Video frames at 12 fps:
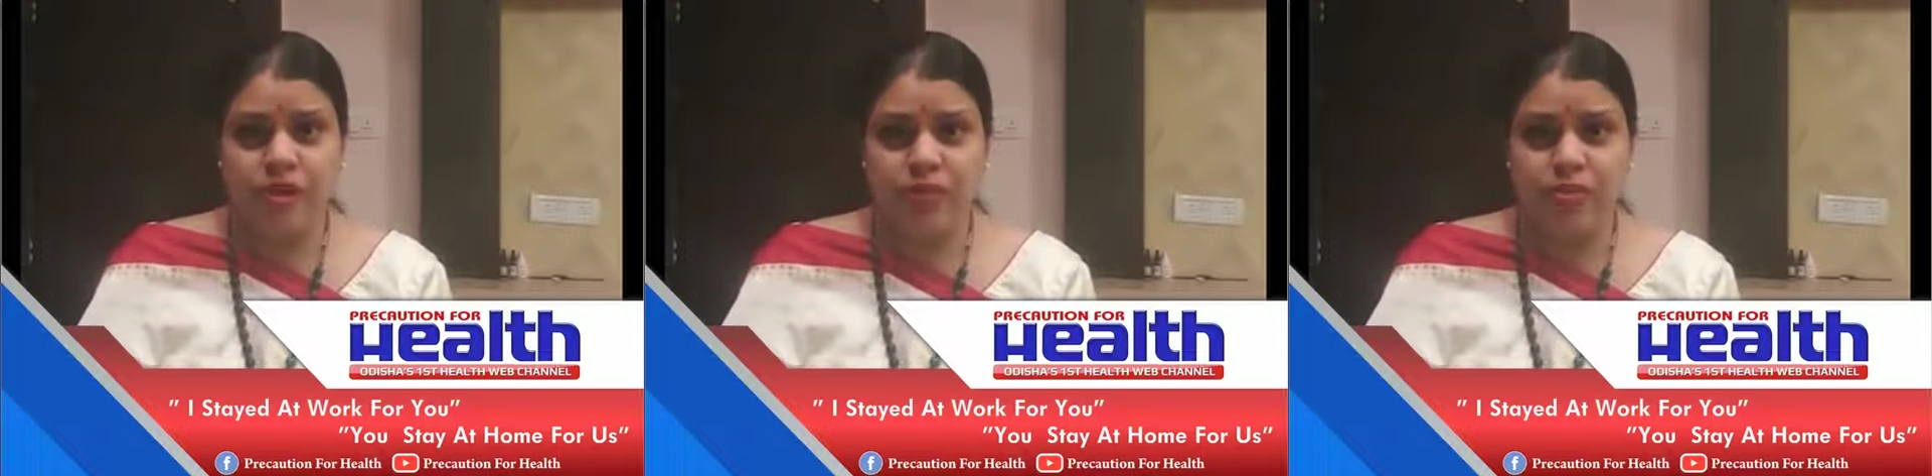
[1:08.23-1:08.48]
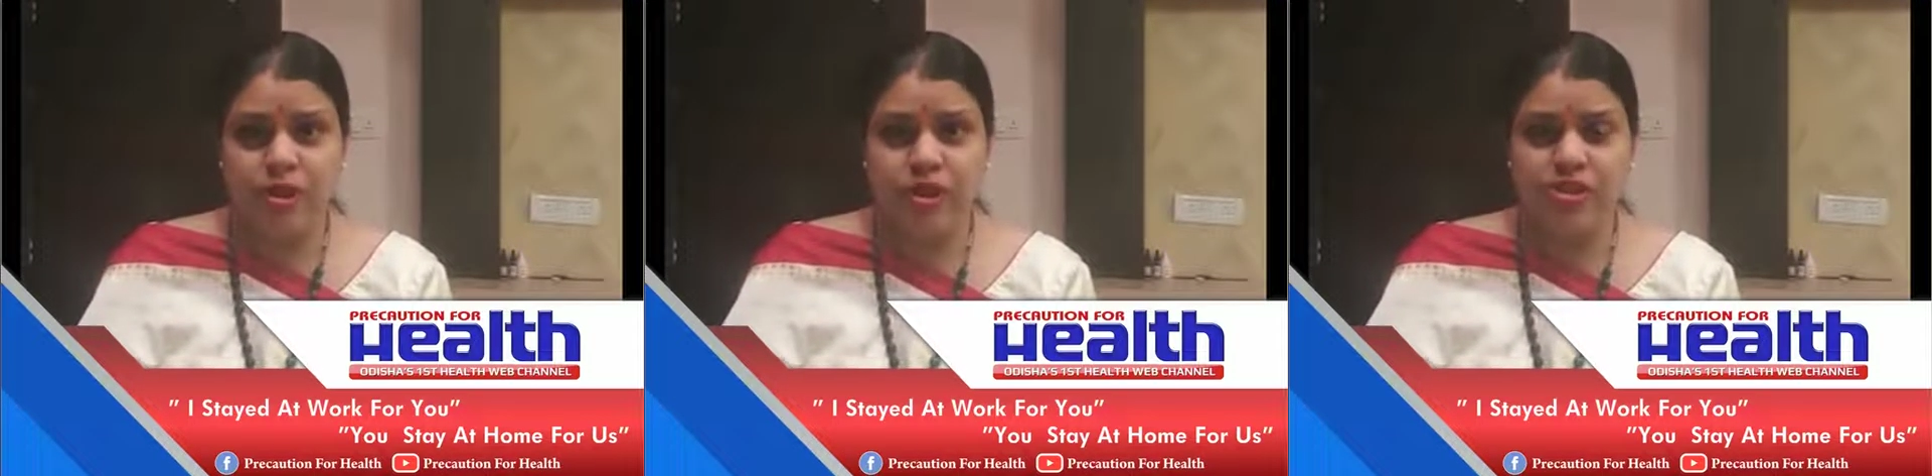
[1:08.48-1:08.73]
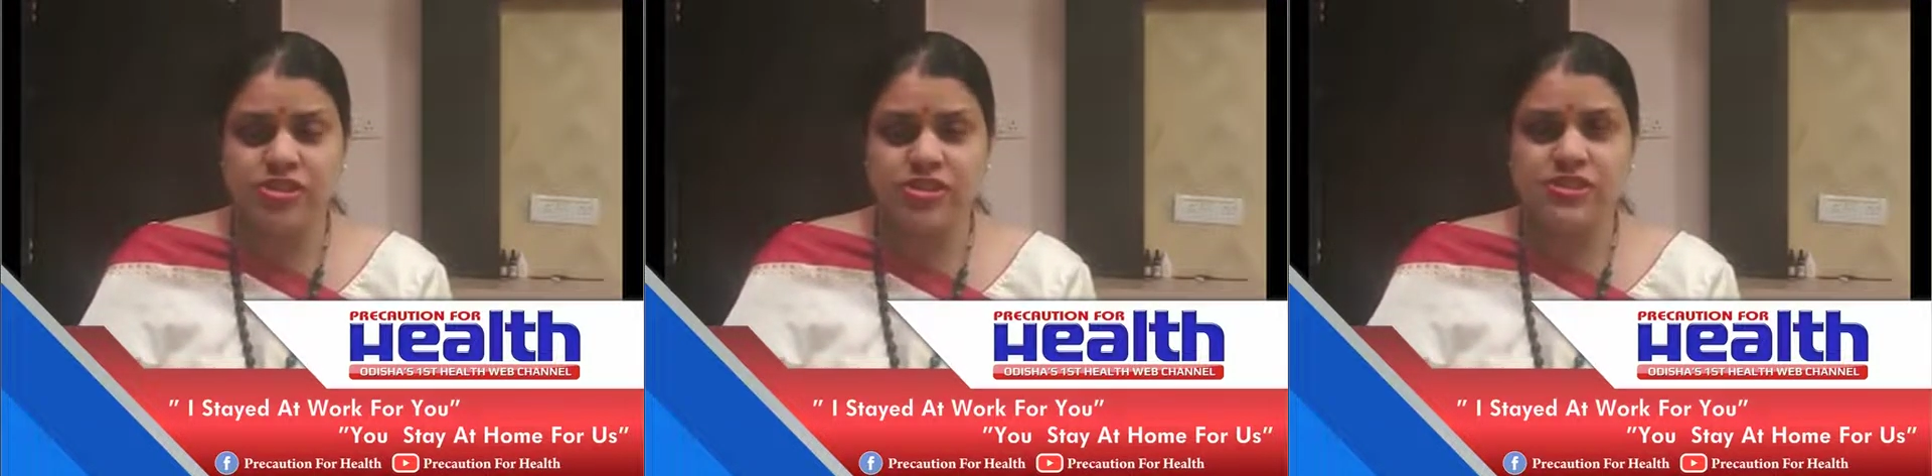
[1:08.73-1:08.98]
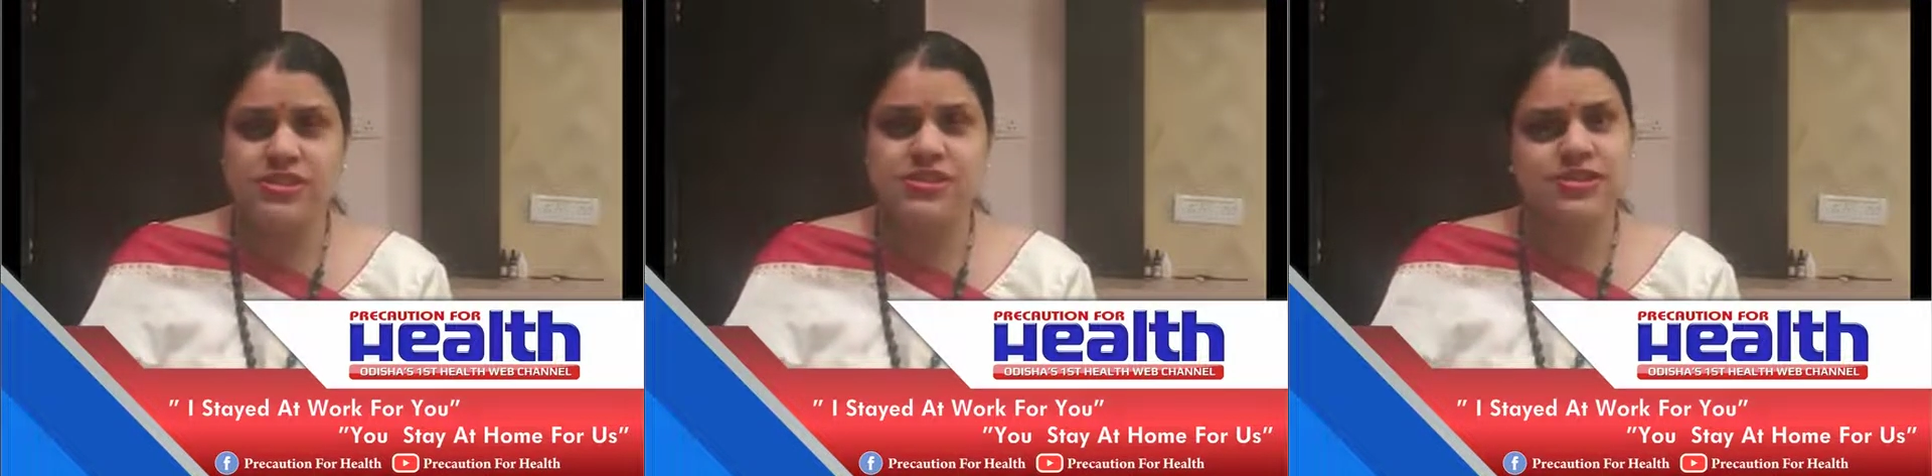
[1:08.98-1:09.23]

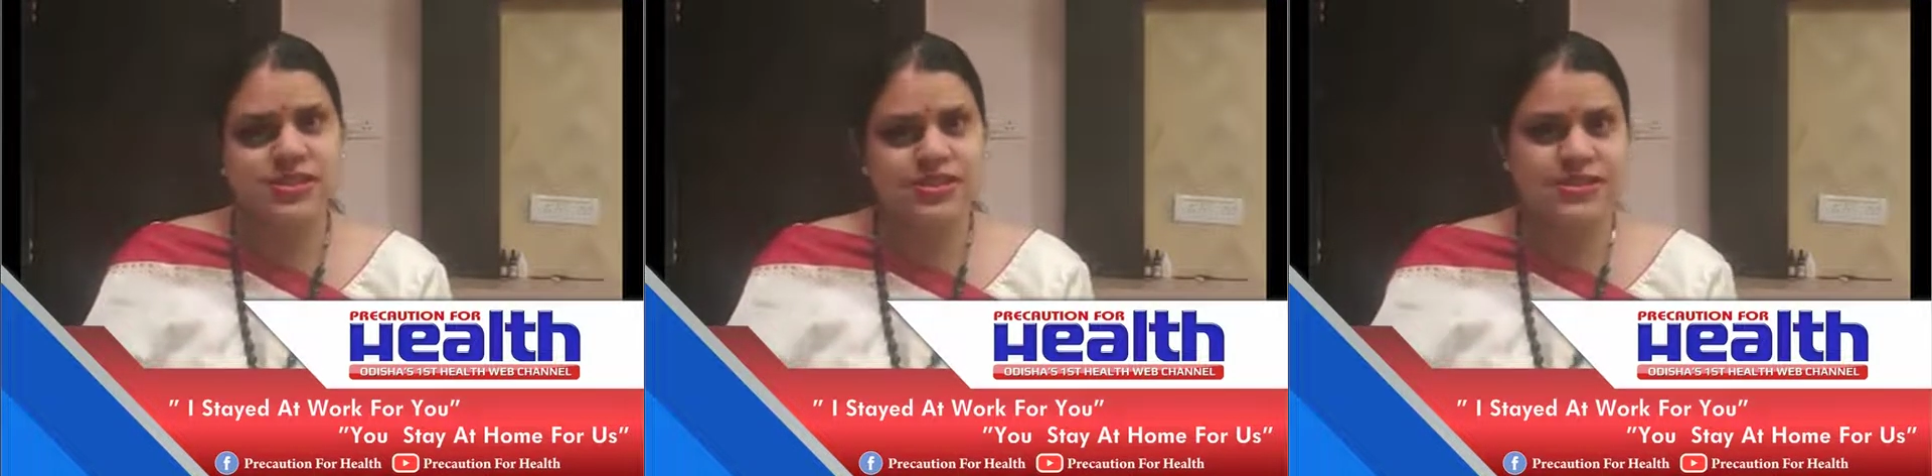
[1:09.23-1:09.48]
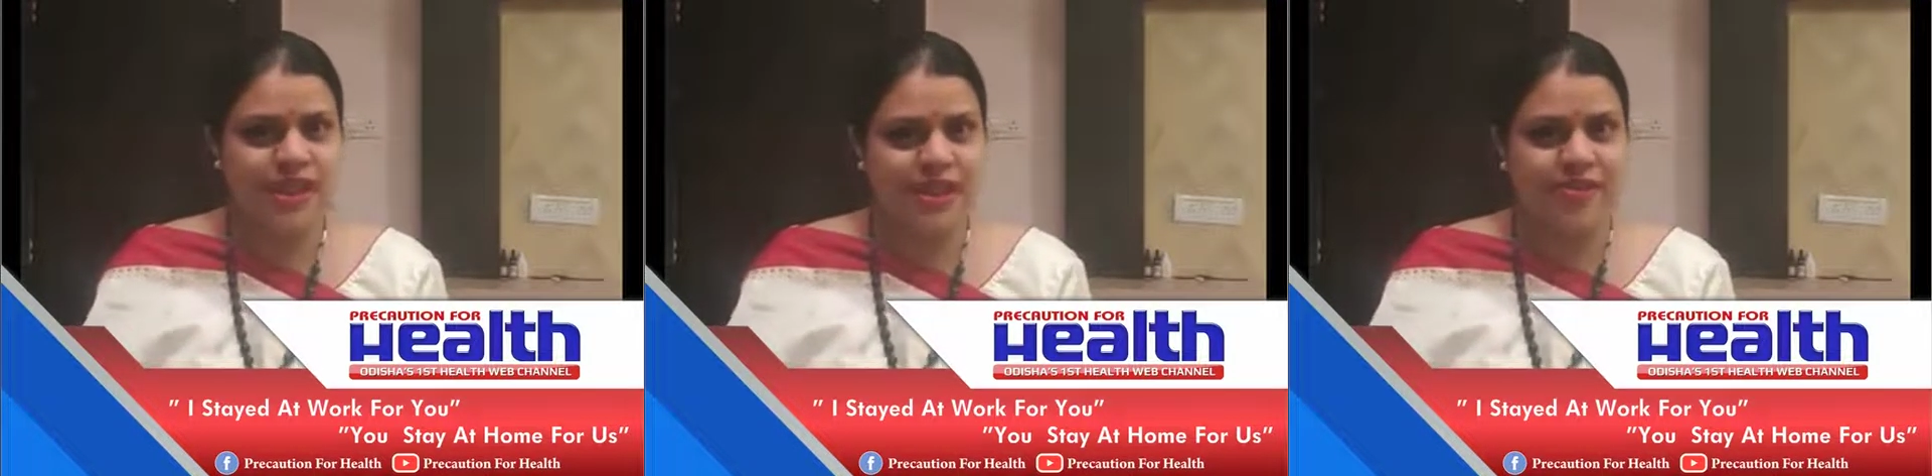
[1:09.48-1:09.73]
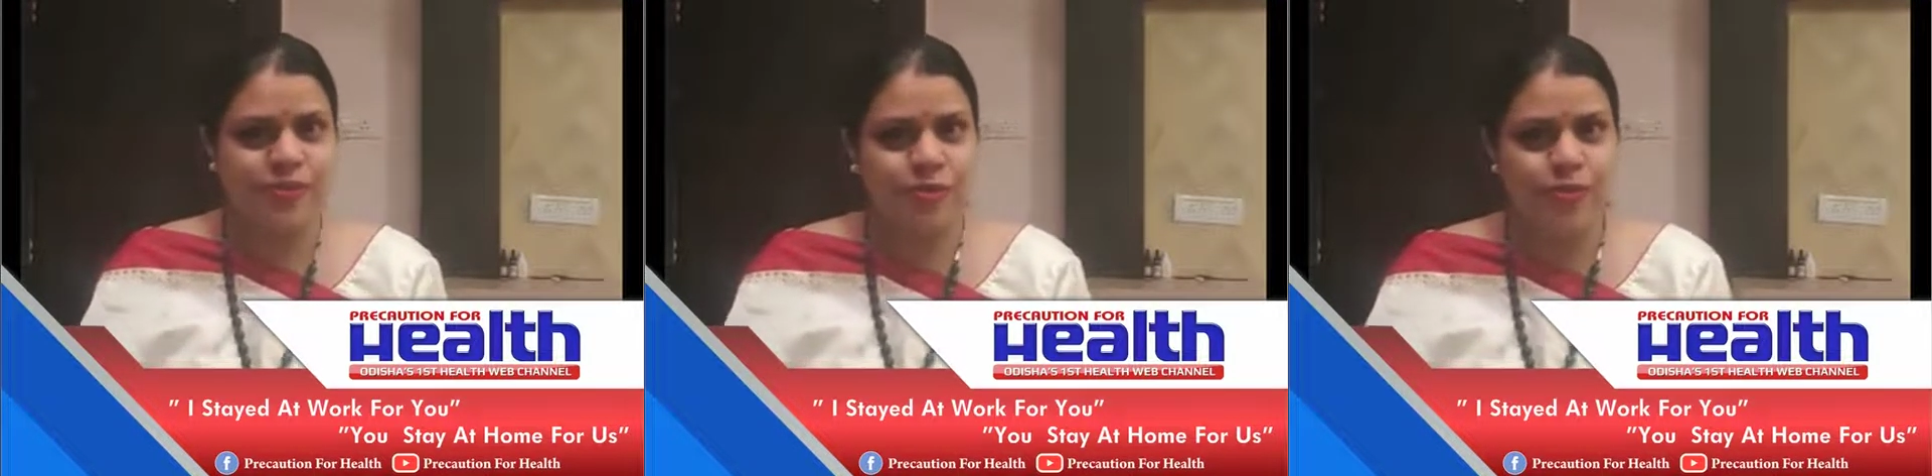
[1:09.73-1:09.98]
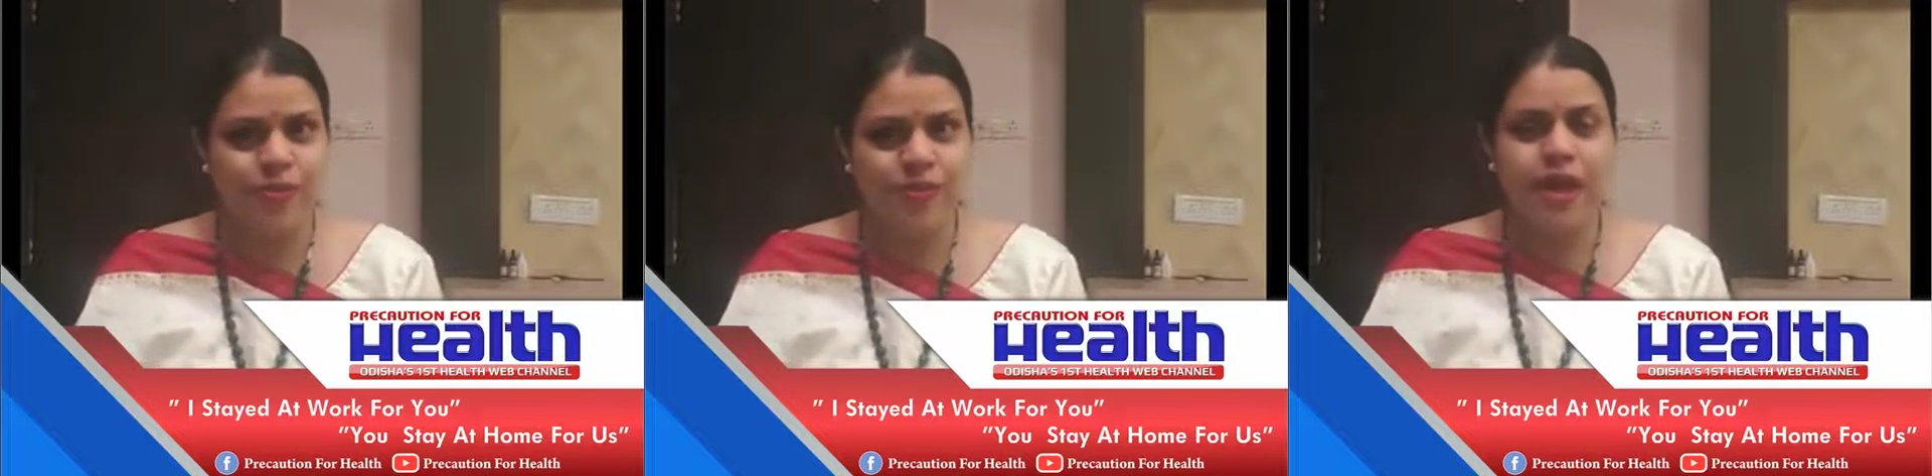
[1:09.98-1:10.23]
immunizations. Just stay at
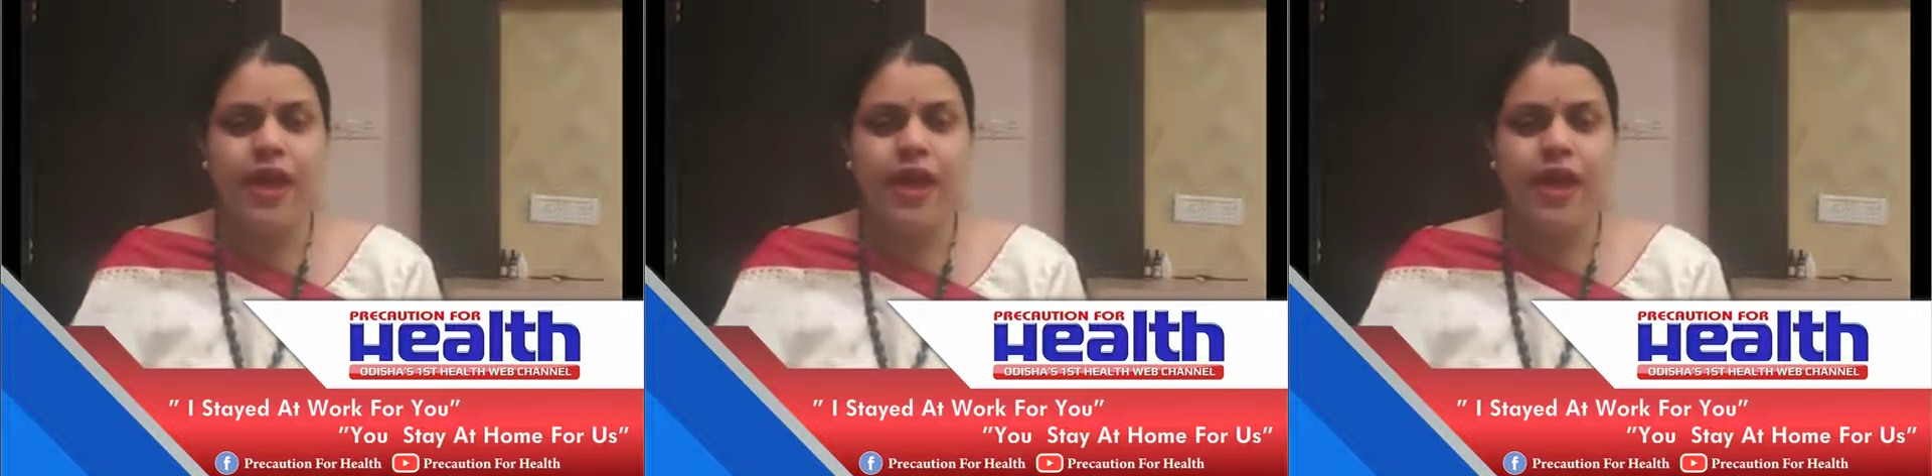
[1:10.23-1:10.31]
home.